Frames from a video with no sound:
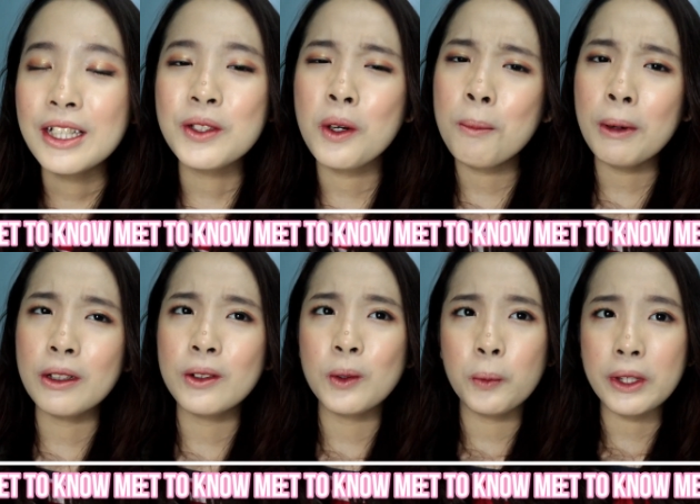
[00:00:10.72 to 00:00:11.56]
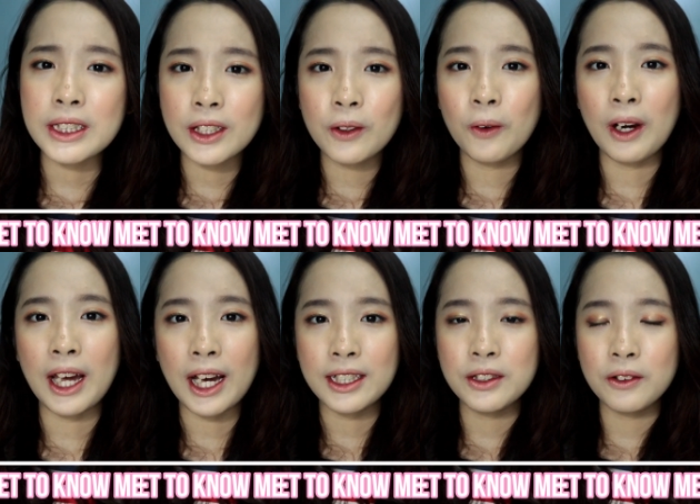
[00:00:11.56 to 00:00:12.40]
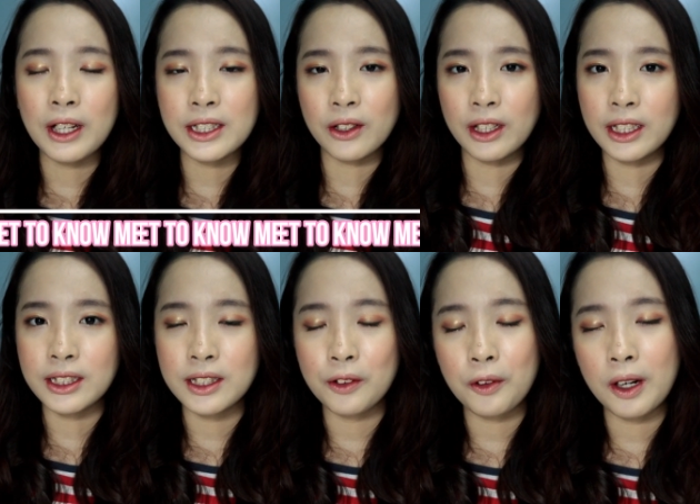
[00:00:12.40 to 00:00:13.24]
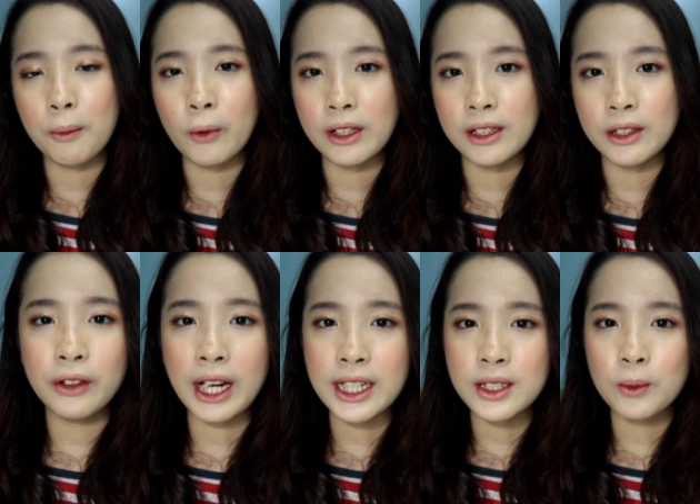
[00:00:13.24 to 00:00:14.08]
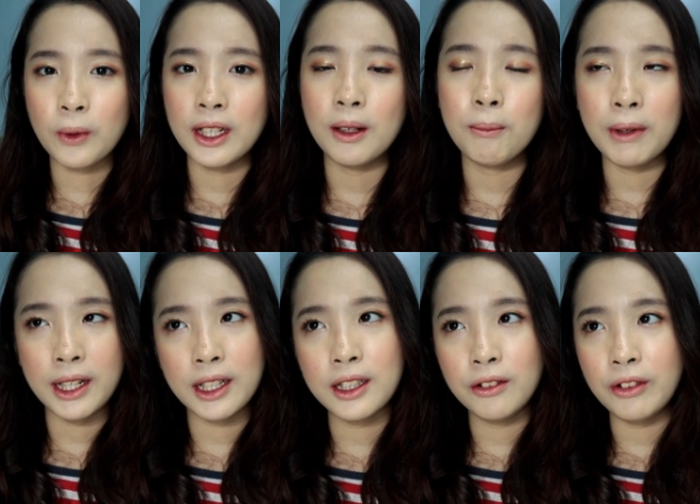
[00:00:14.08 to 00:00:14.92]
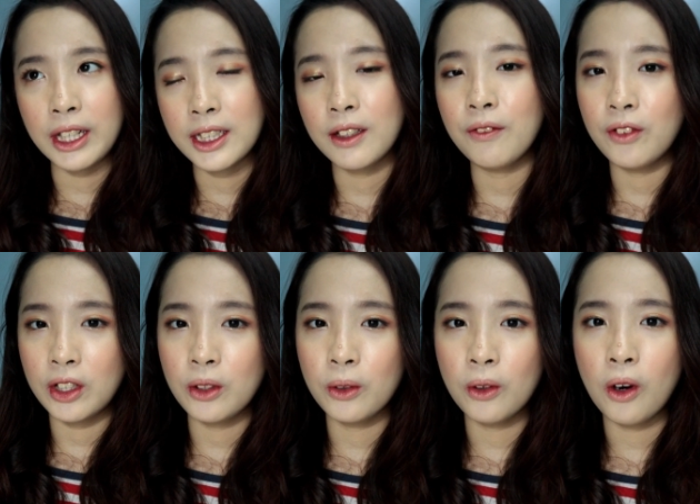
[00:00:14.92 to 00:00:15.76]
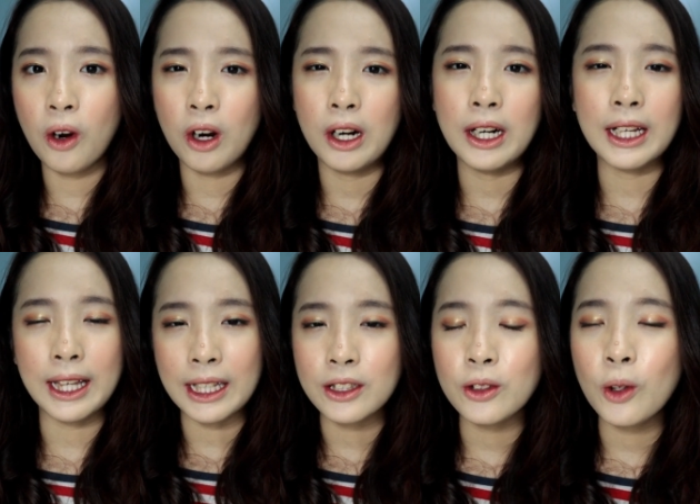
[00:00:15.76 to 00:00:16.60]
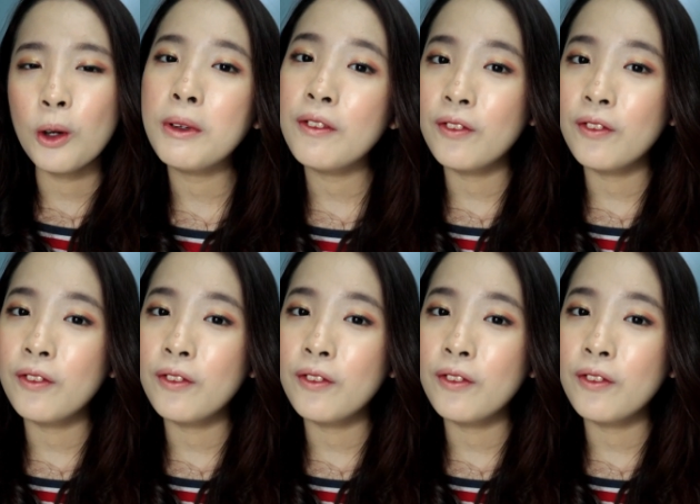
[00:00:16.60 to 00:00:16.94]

So about 2 weeks ago, I asked you guys on Instagram whether you guys want a medical related video or a get to know me